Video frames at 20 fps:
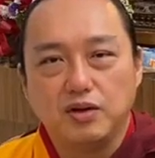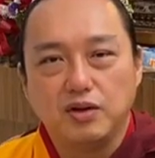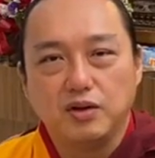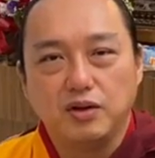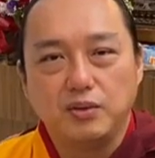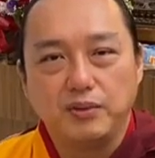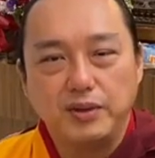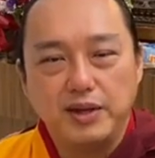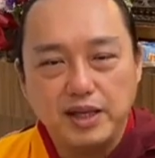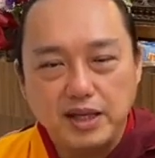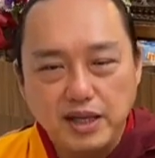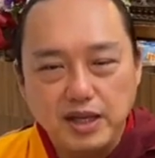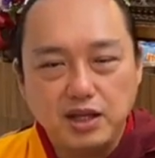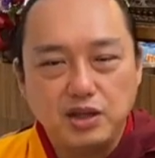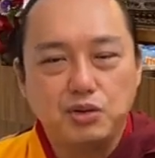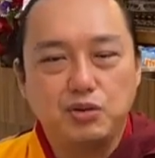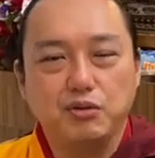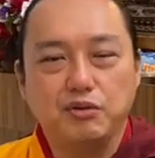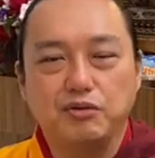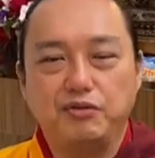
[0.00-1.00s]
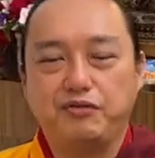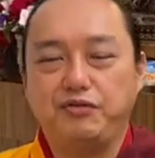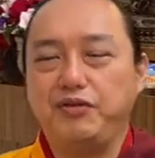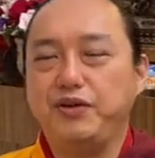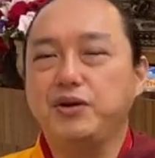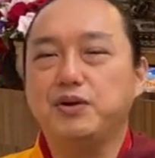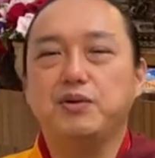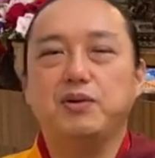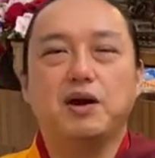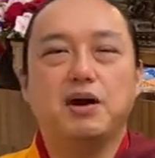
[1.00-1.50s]
we eat to
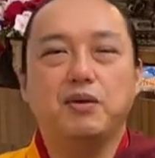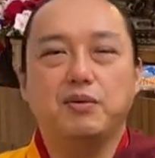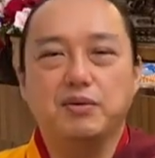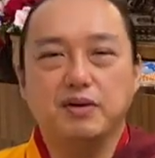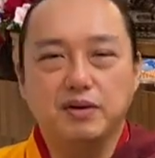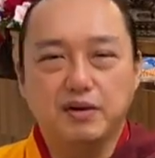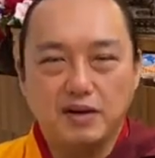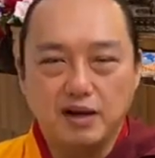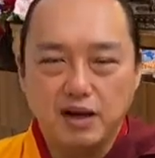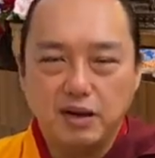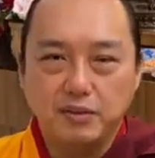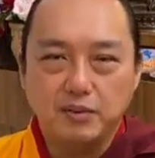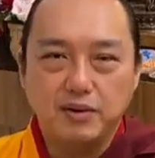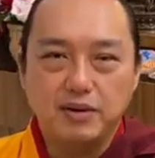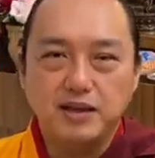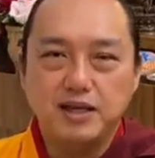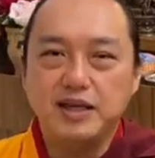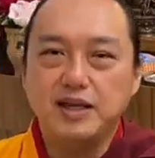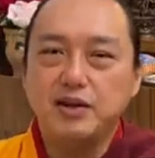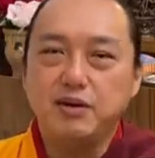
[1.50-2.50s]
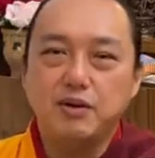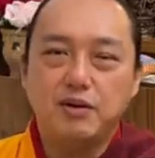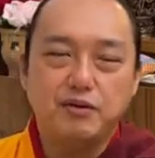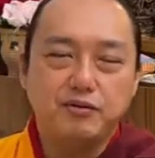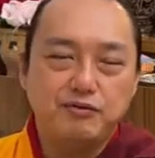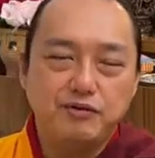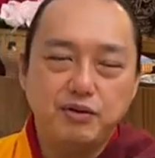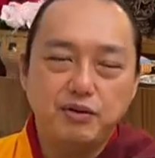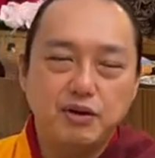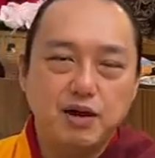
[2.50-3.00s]
fill
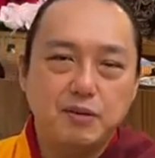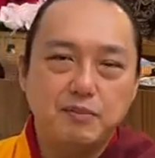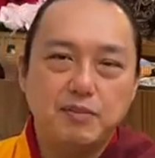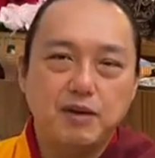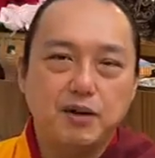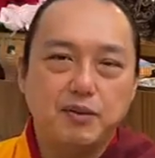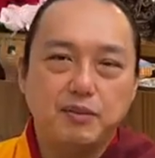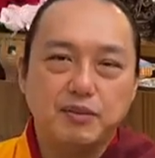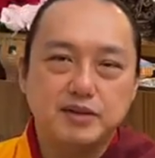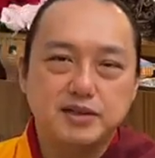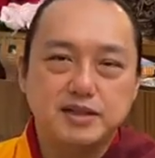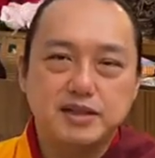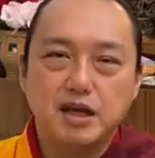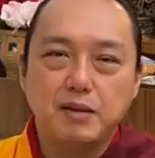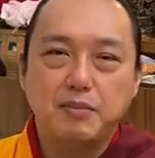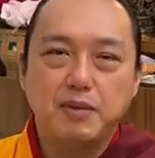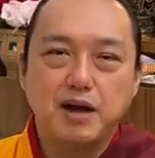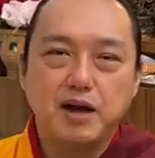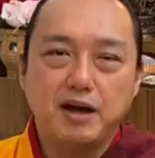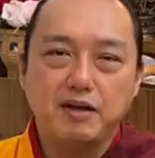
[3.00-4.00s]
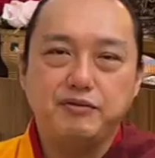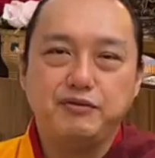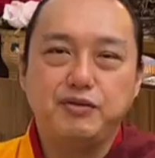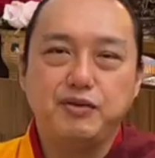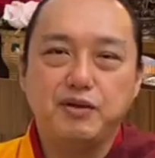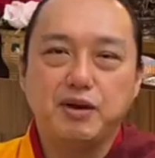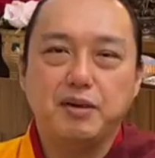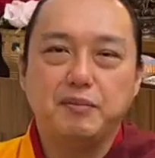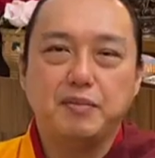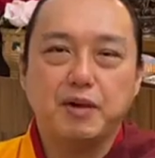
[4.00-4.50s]
fill up our stomach and
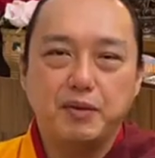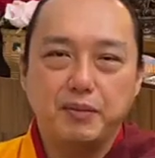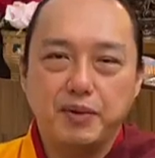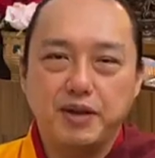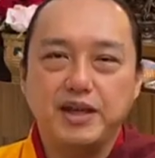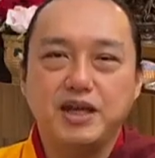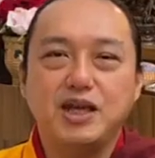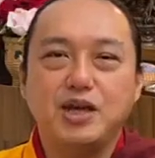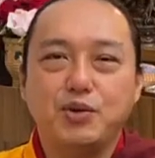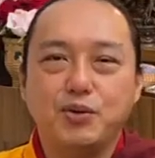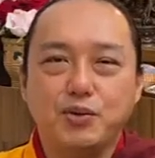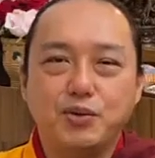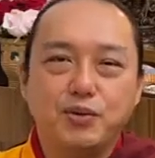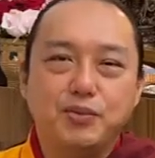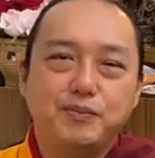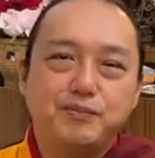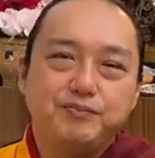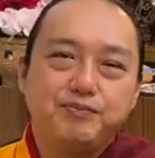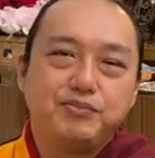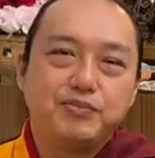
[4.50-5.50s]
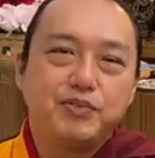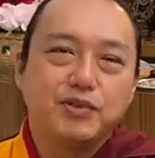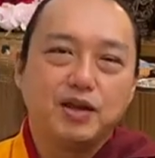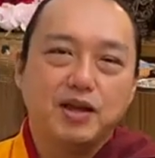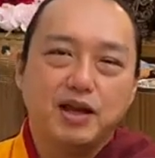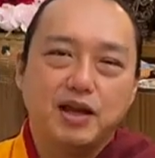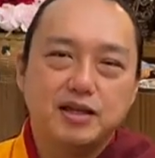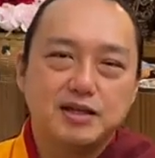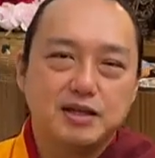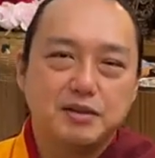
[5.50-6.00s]
fill up our ego.
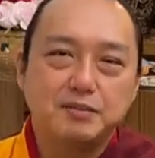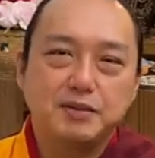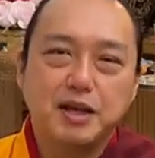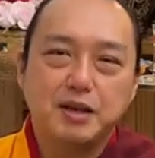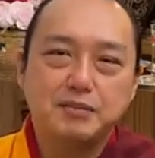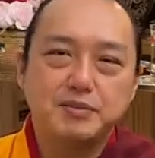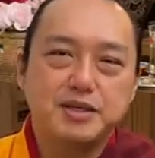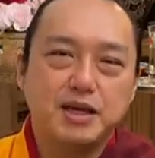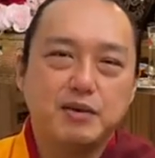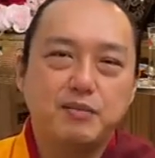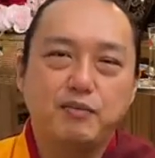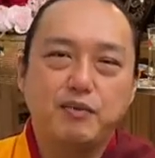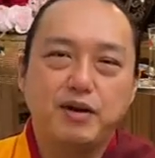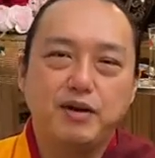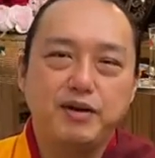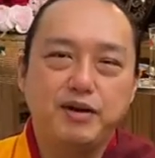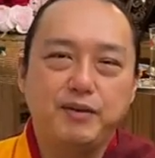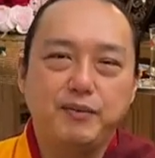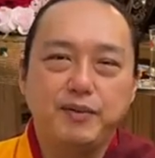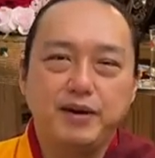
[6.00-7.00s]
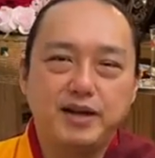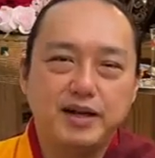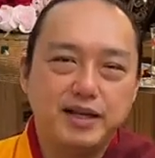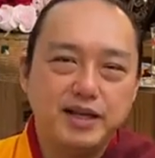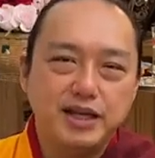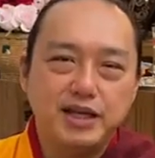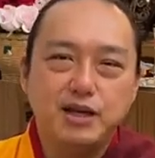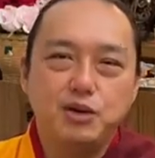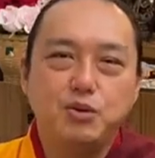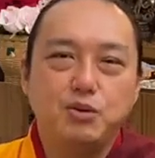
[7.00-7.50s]
Sometimes I'm wondering whether
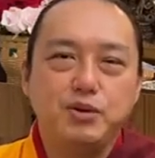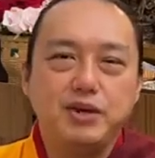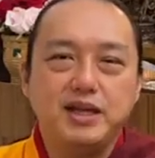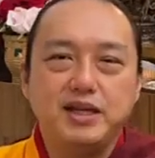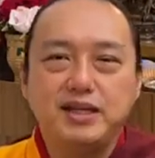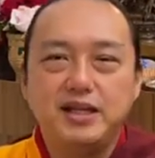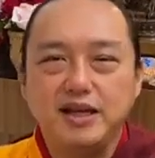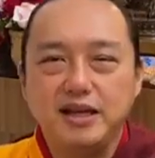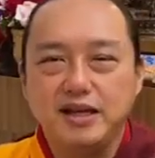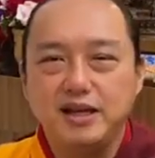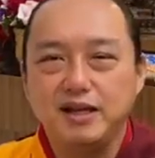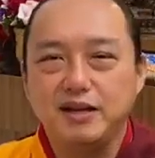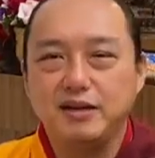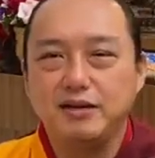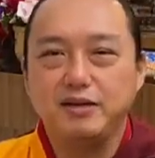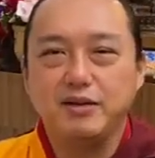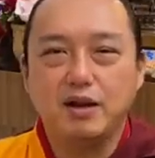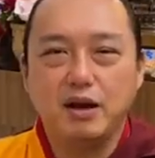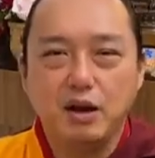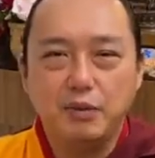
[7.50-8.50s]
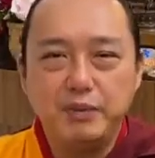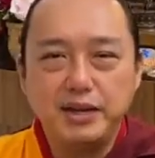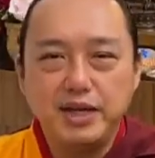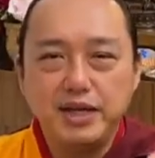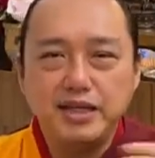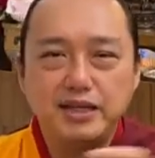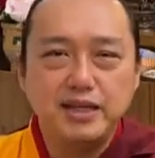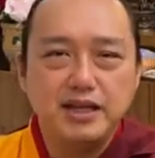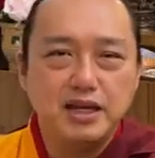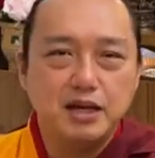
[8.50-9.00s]
ego eating, are we
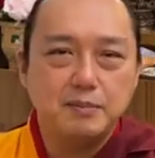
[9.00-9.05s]
eating the